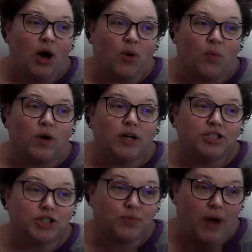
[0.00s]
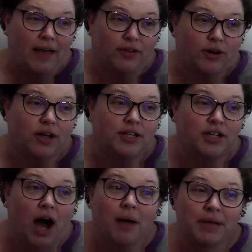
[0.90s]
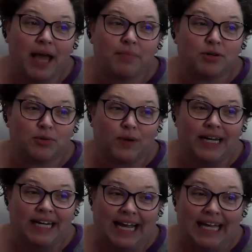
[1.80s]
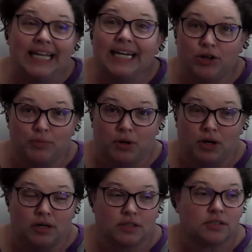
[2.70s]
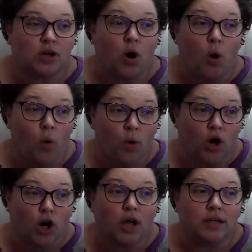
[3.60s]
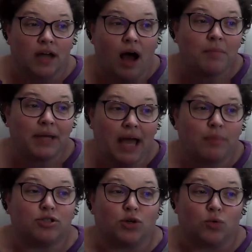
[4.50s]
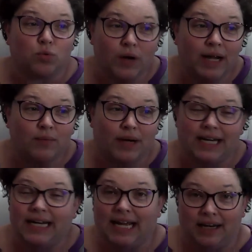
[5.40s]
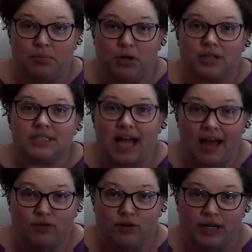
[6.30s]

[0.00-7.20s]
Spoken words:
Would you rather not be able to read any new books or not be able to reread any books ever